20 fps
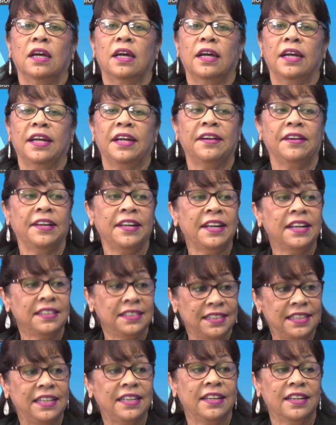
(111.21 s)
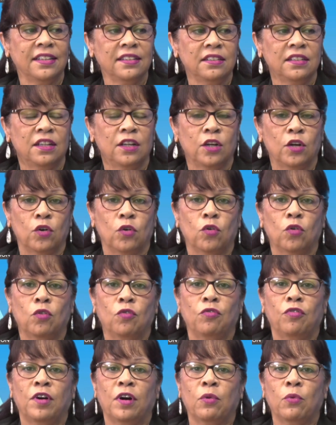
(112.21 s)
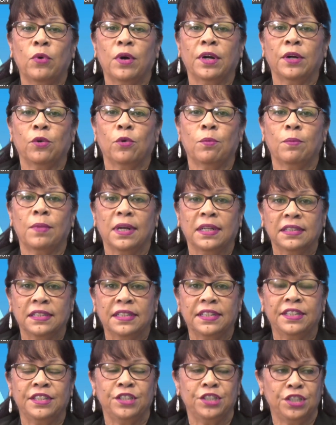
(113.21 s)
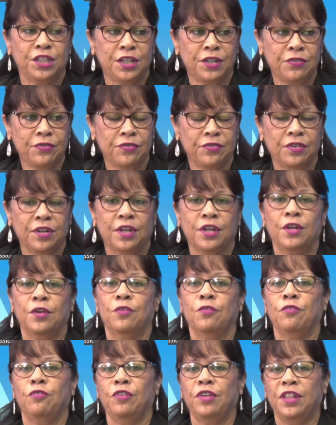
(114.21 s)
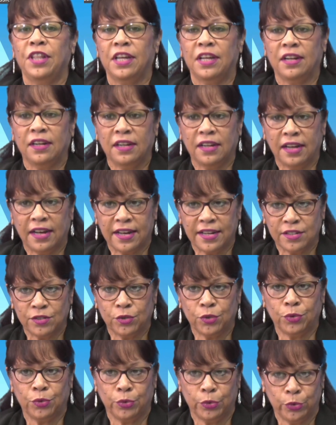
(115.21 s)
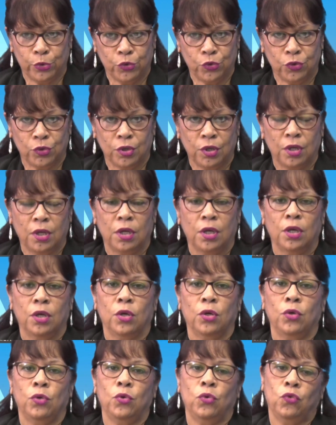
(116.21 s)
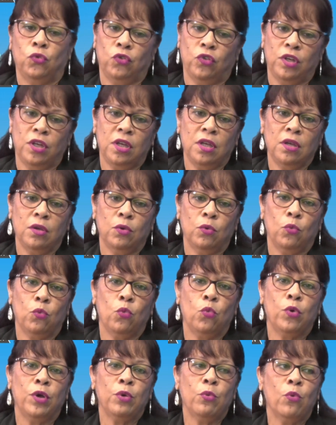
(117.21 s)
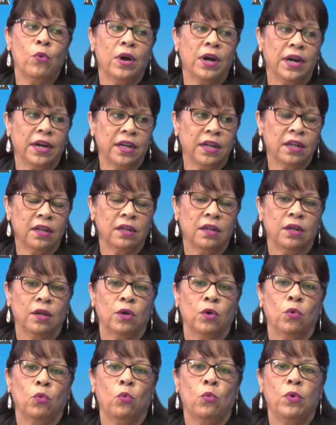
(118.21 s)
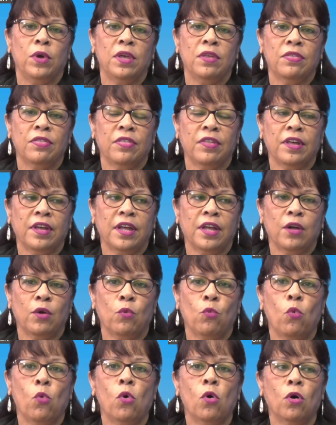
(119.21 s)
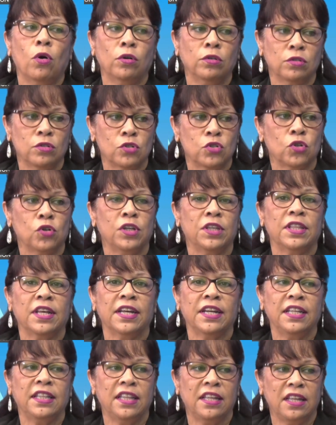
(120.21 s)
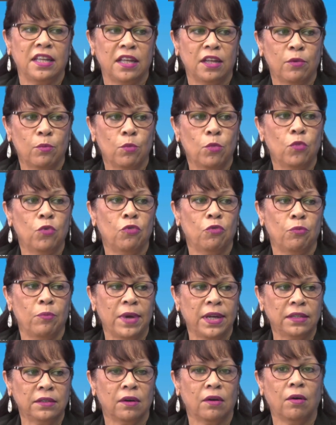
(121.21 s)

idea of our commander-in-chief, Fidel Castro Ruz. You see, we work with the World Solidarity Movement